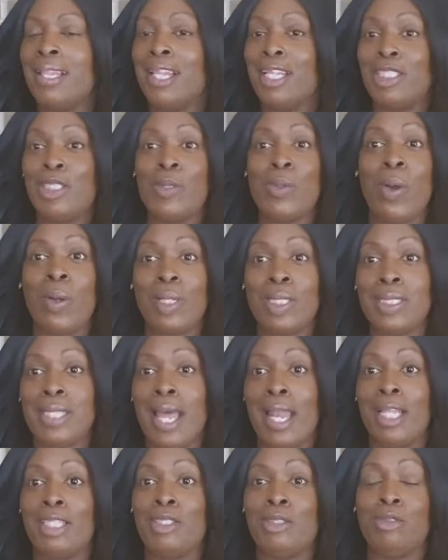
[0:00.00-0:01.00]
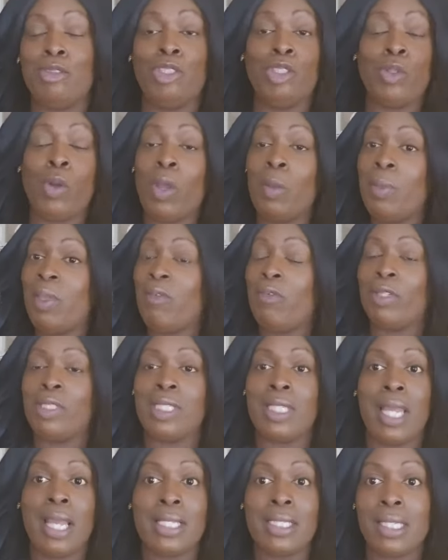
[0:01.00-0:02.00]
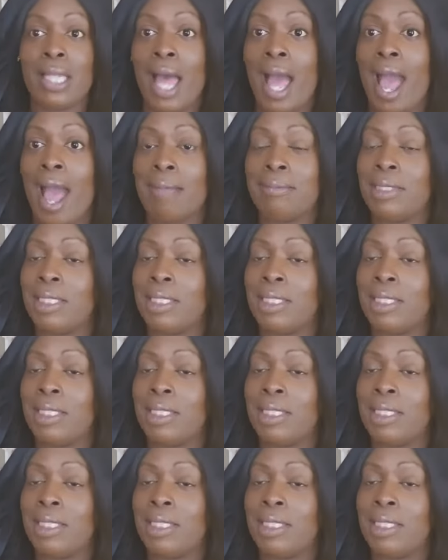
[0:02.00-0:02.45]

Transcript: that you all decided to join me for today's live,